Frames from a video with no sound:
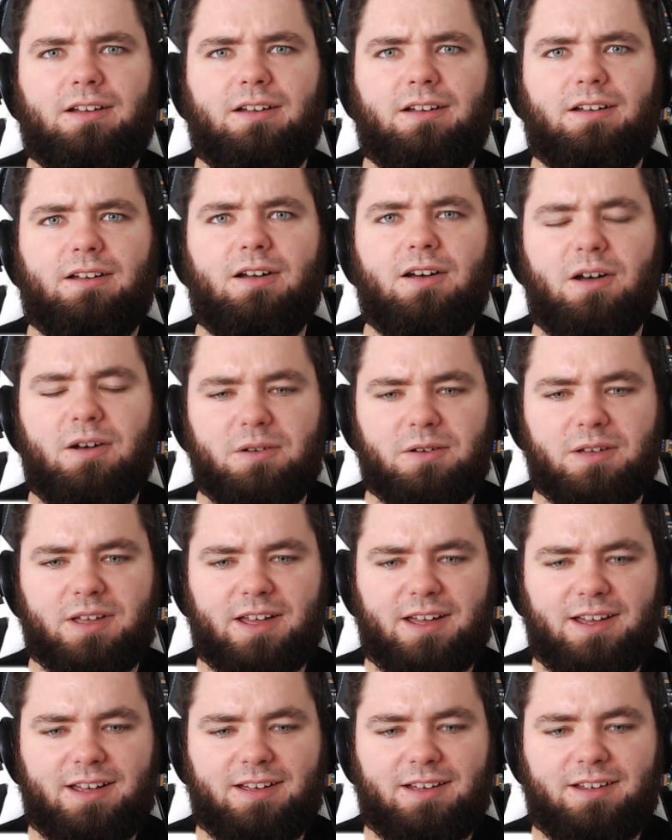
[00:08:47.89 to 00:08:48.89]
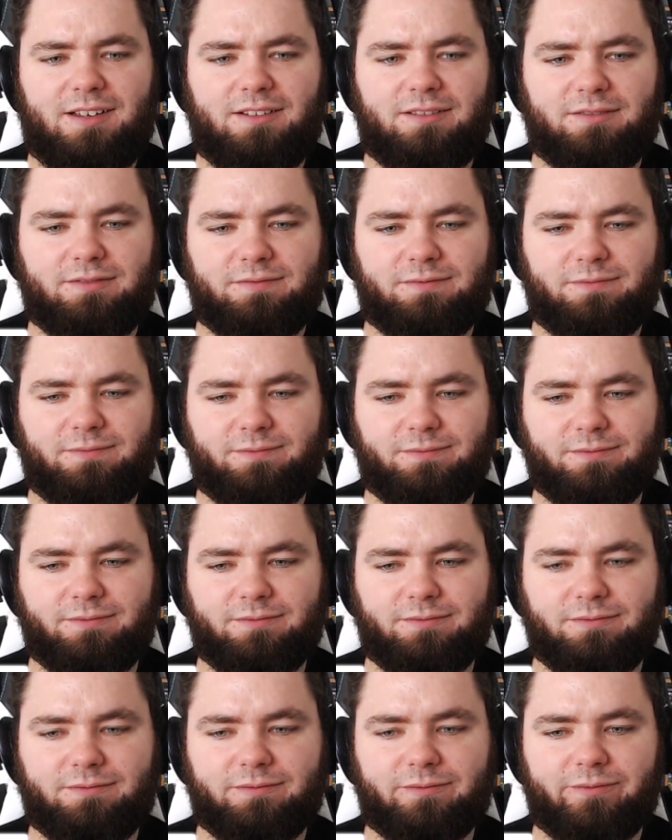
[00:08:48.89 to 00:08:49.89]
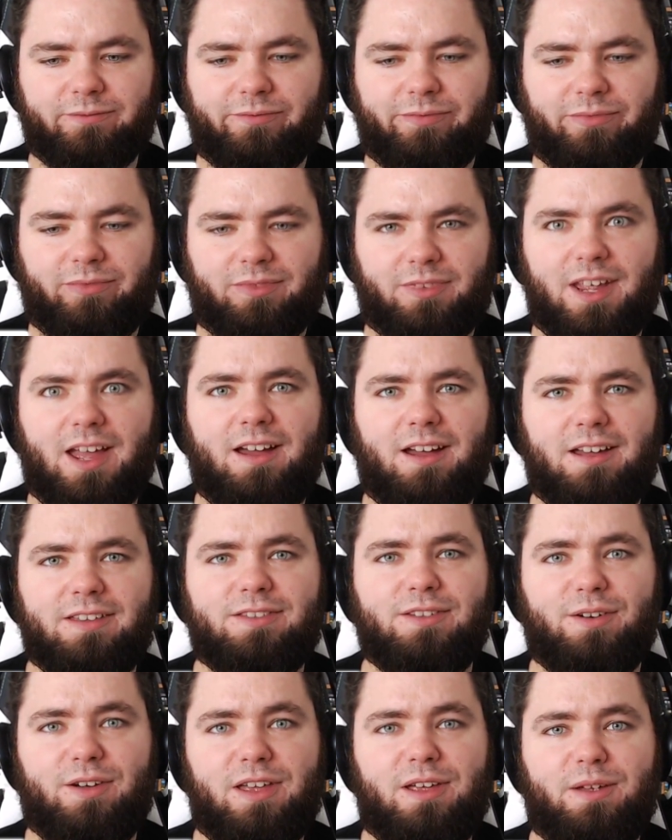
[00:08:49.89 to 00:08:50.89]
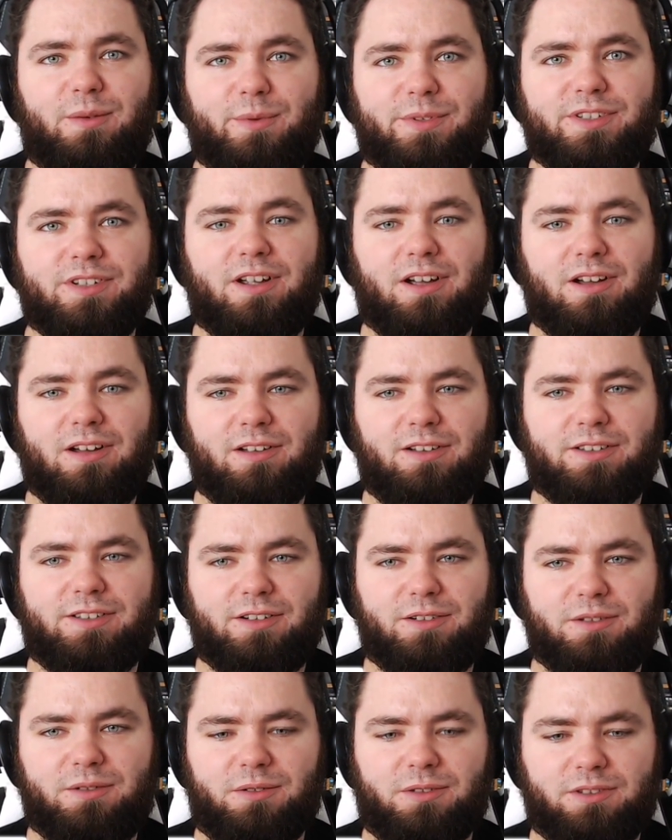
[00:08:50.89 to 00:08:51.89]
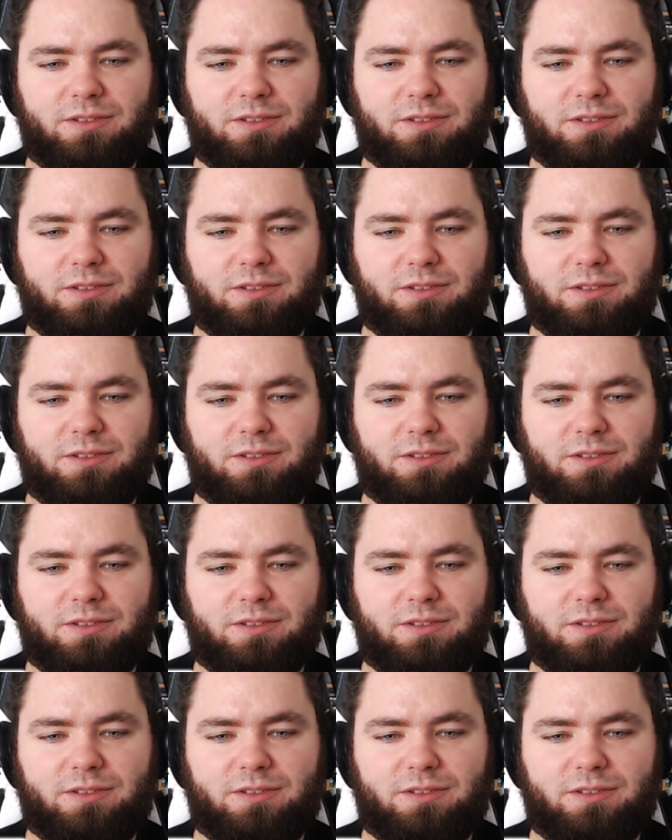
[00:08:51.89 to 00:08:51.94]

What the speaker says: Oh, okay. Yeah, I thought he was a girl too.